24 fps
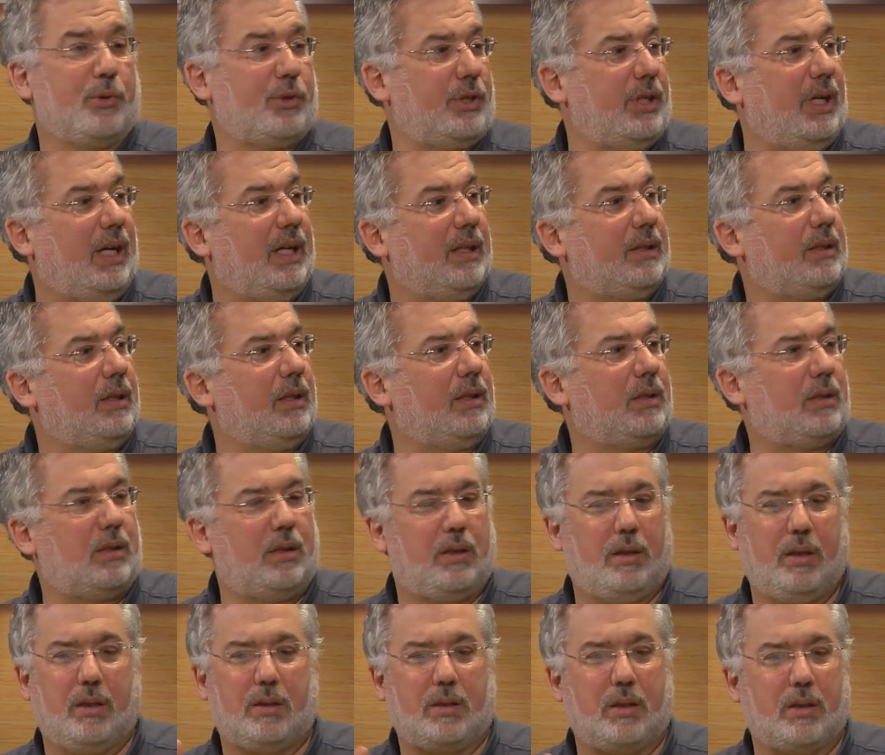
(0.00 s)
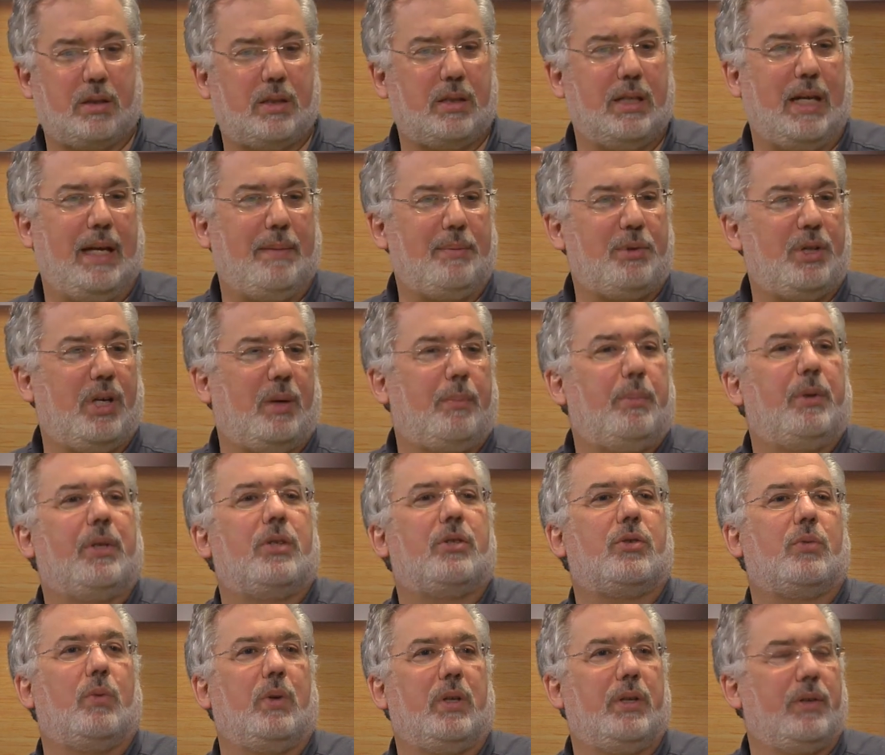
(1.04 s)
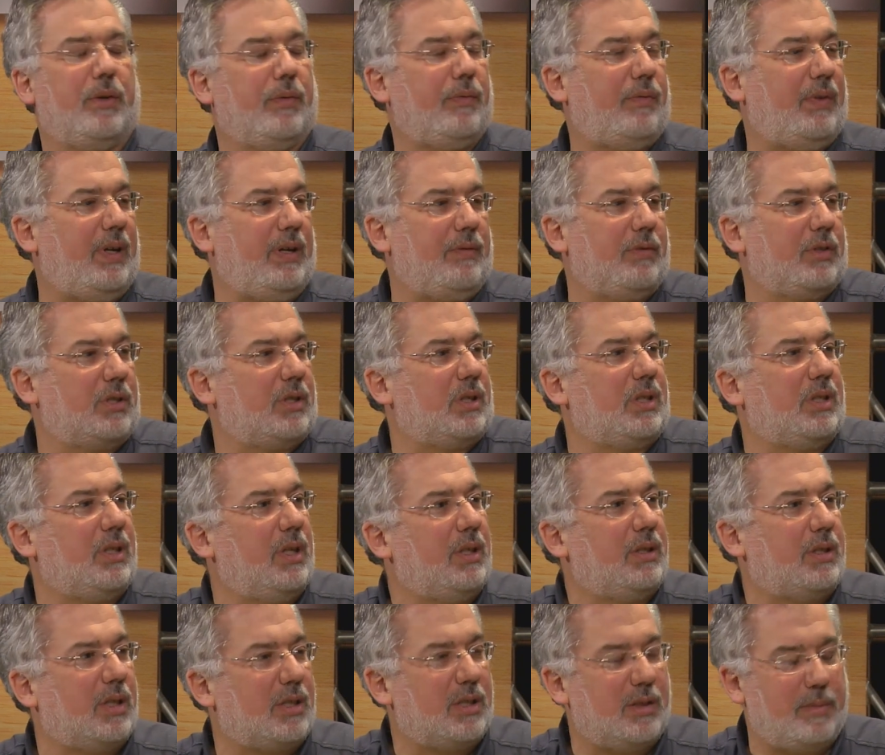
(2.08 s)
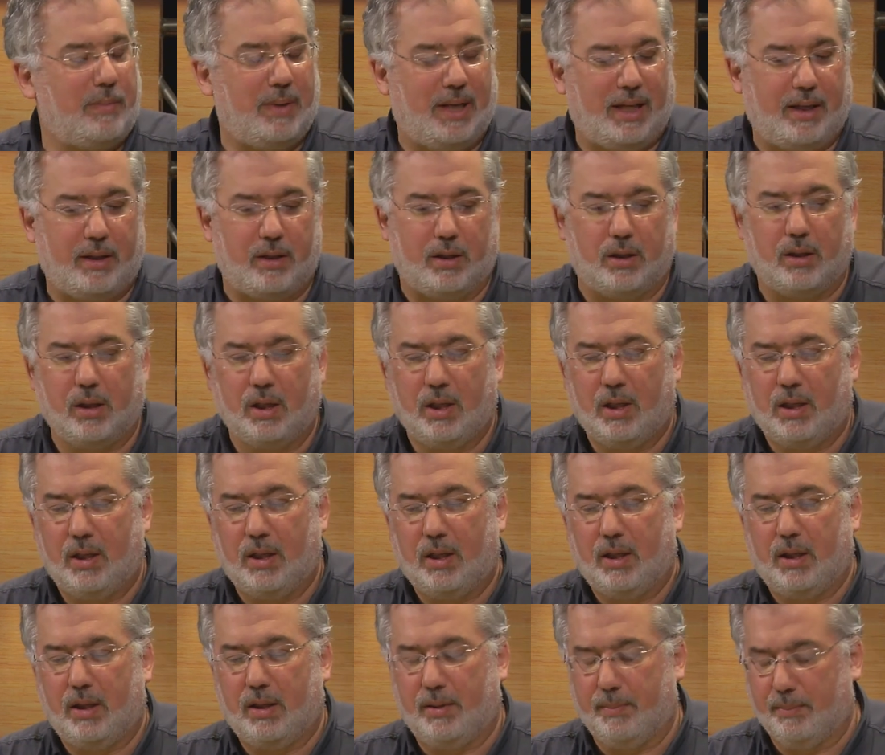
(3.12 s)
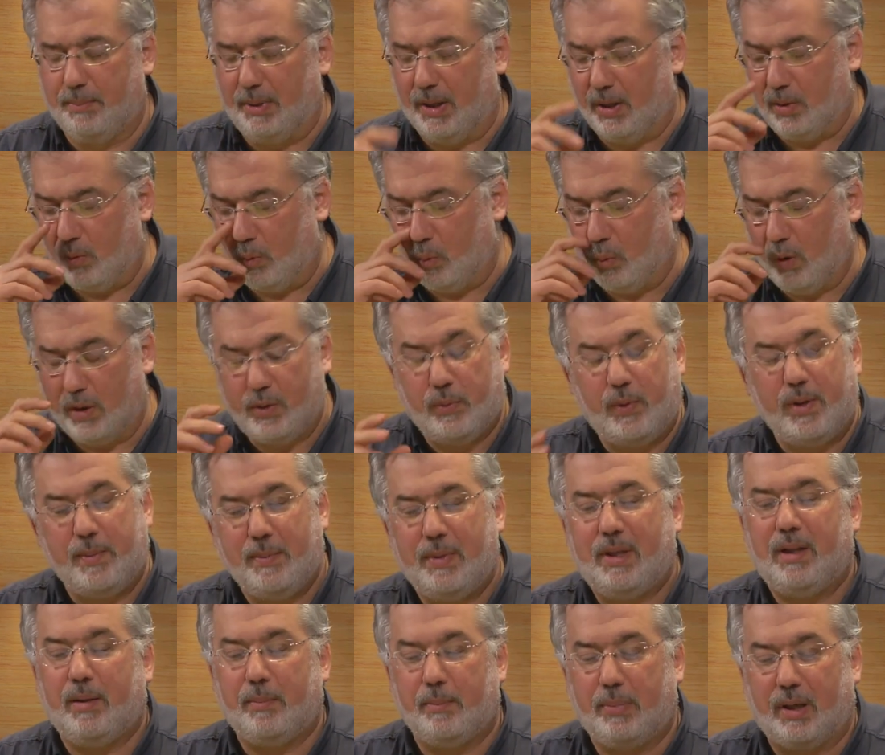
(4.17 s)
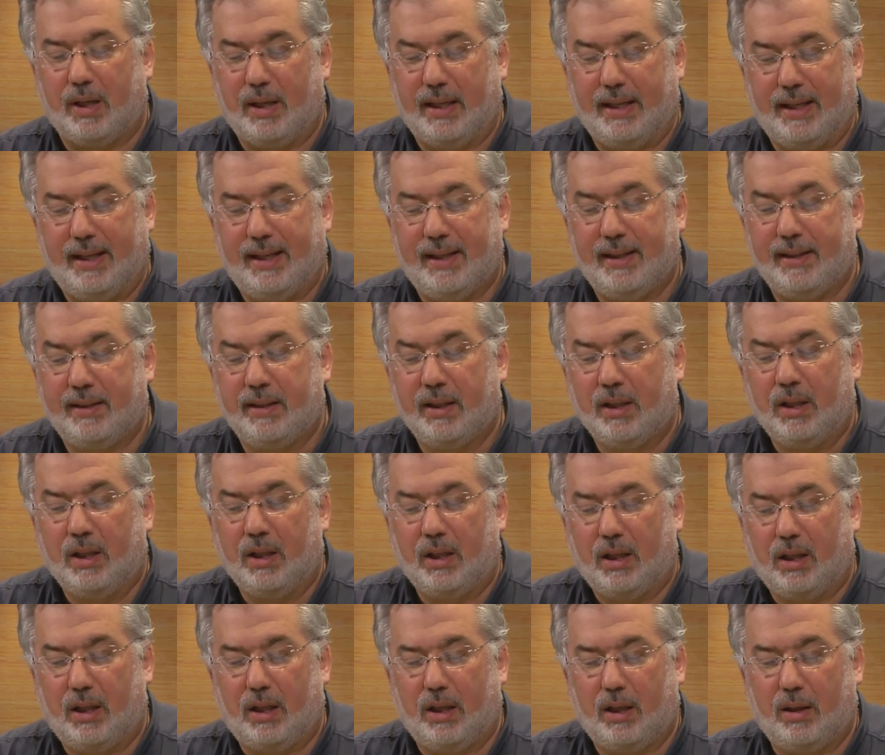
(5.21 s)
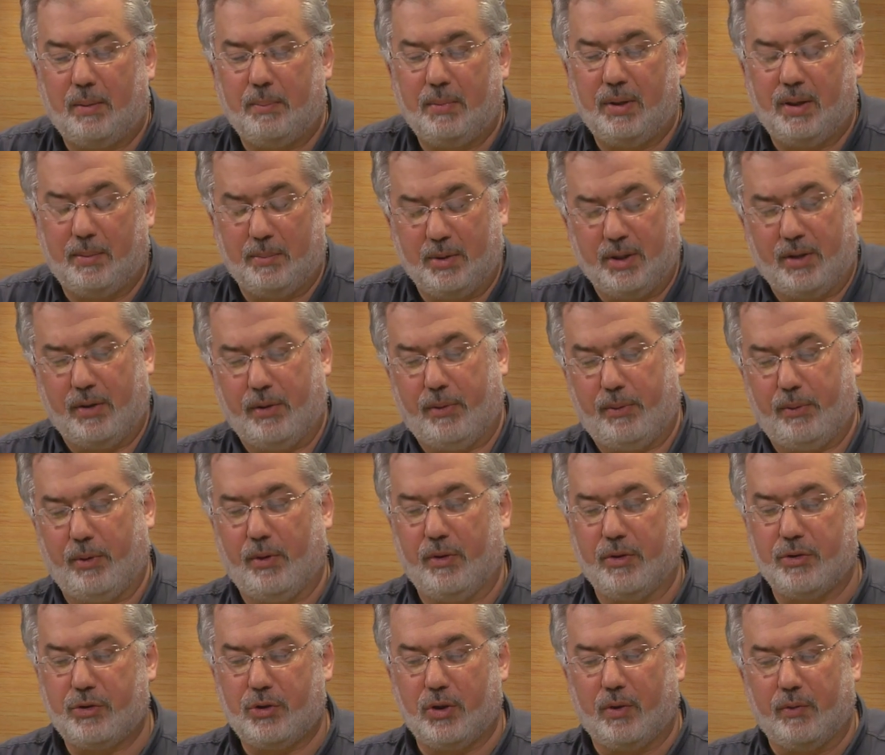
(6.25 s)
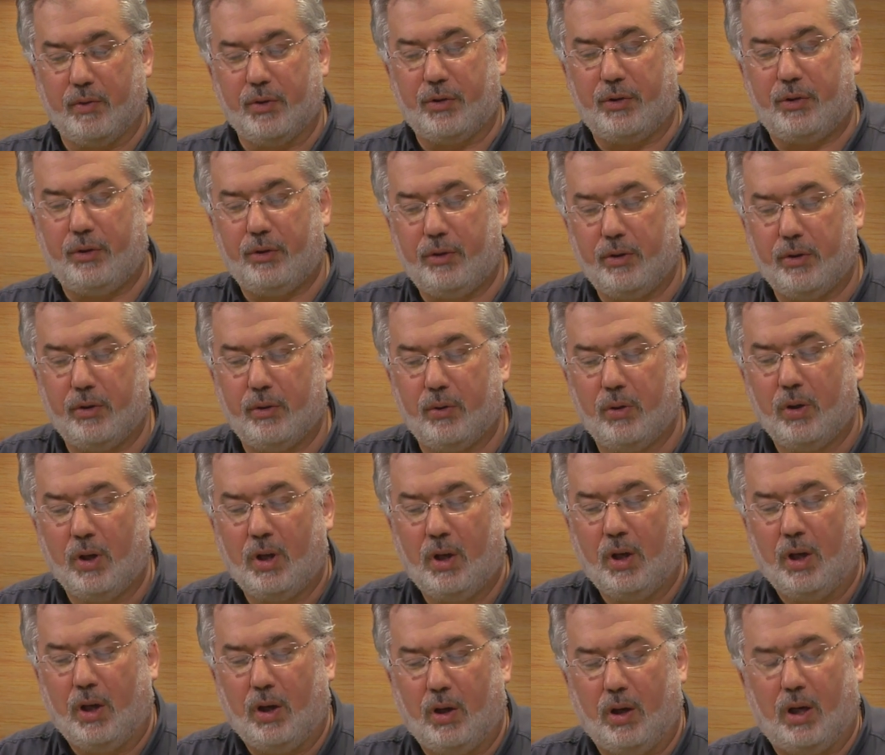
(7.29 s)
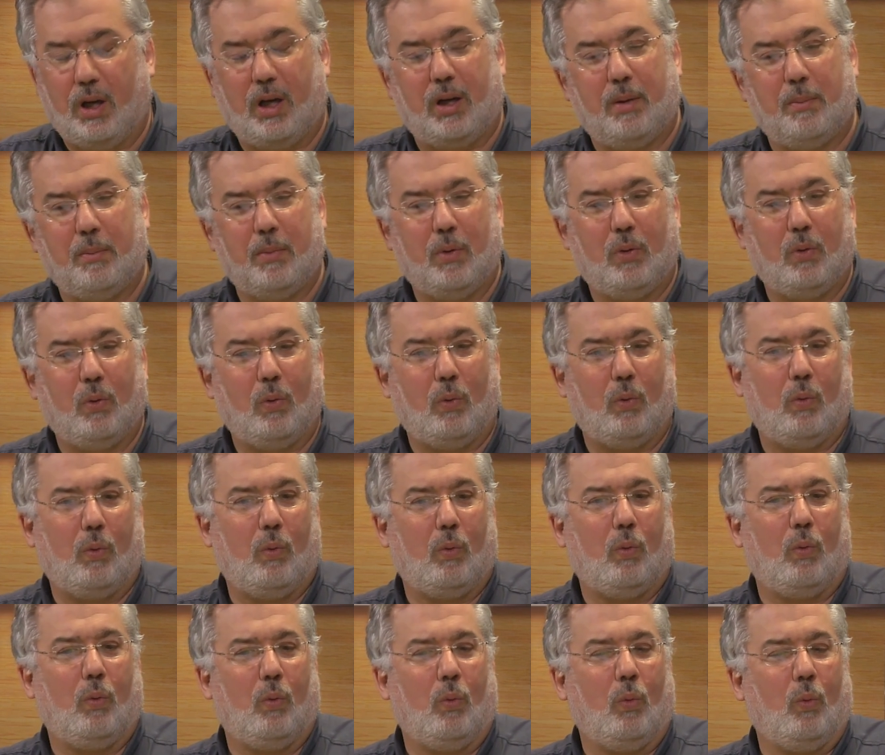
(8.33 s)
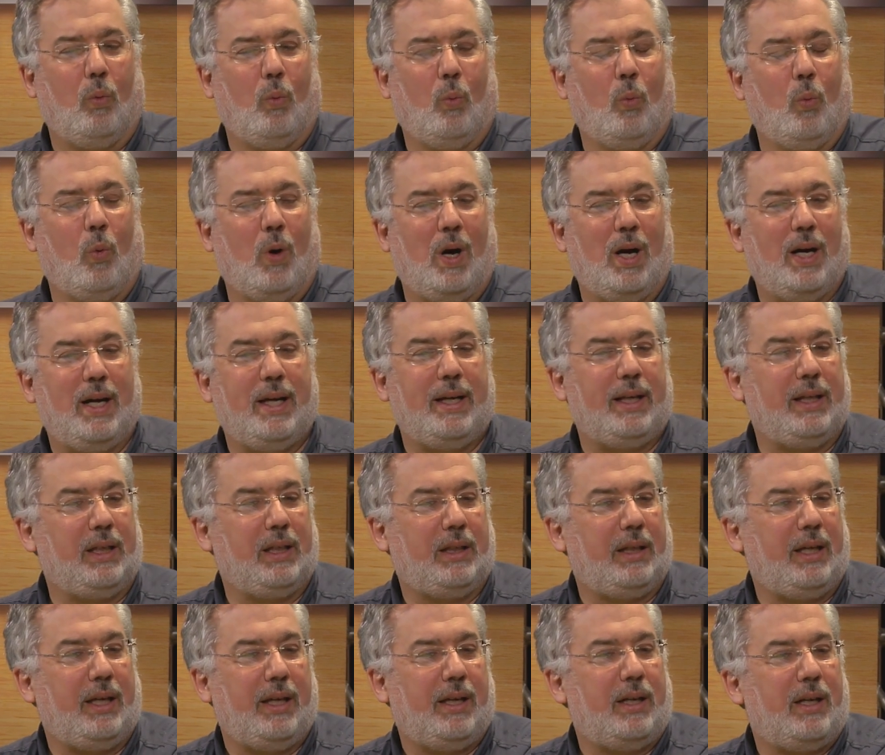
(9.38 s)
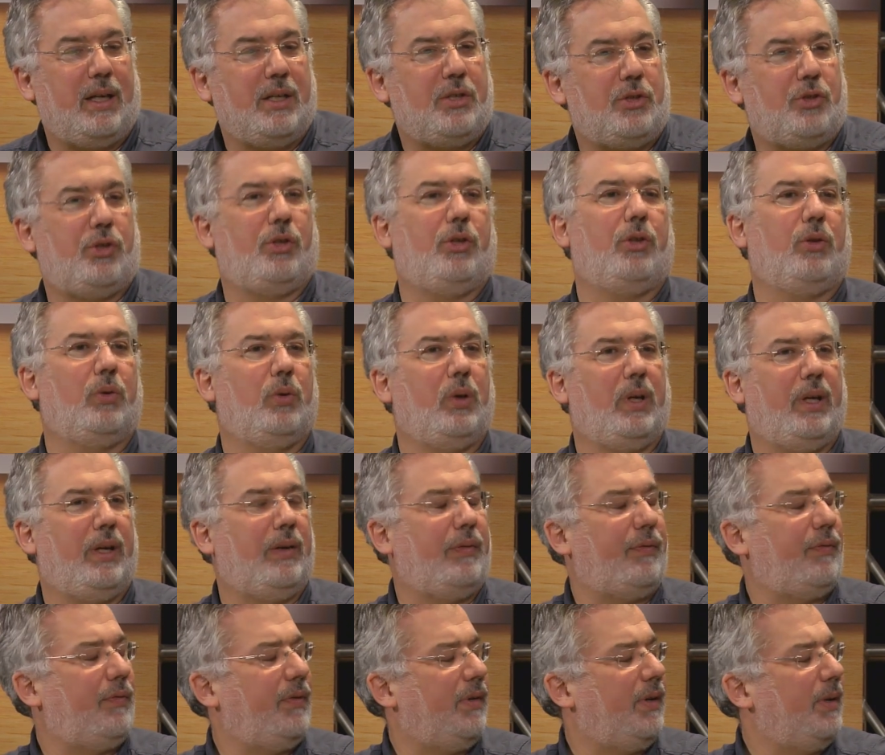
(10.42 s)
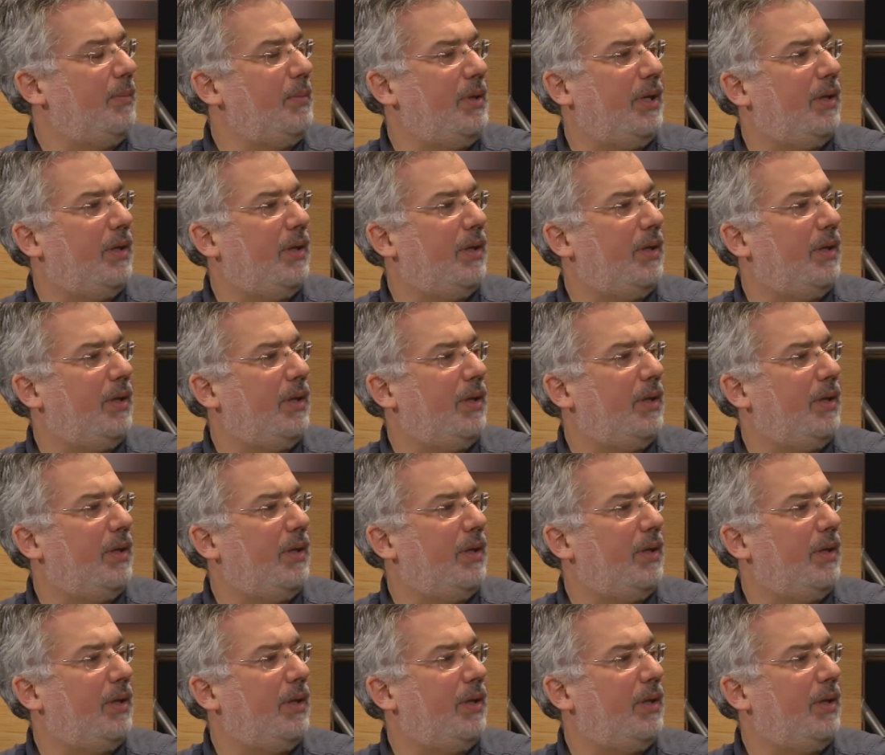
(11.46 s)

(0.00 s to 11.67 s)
shot that, that's a snapshot, but it's right. one of your favorites. It, it, doesn't matter. Absolutely. But what do we mean by, Ed, um, I'm going to throw this over to you. Um, why can not I sue if I'm